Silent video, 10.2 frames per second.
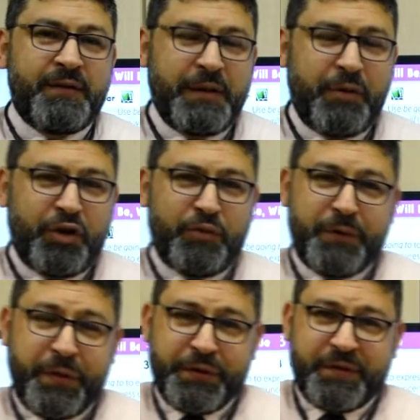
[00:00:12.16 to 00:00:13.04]
Assalamu alaikum
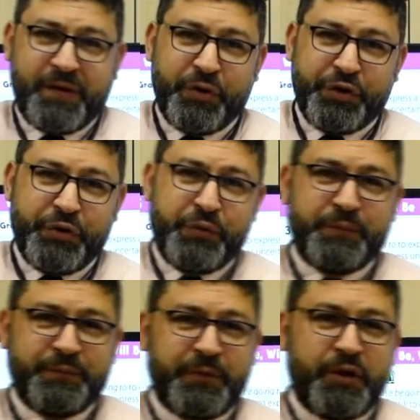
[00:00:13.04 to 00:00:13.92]
brothers, how are you?
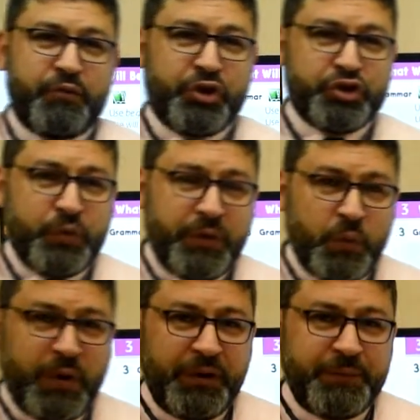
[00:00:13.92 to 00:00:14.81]
We are doing
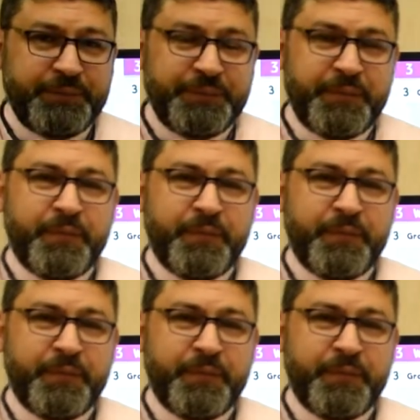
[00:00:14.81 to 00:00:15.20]
well.